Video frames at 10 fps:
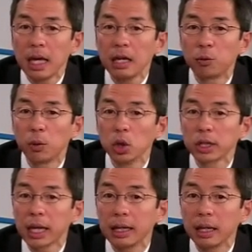If we
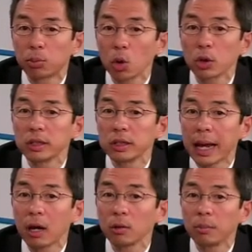look at it broken
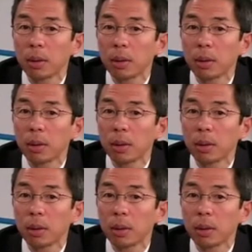down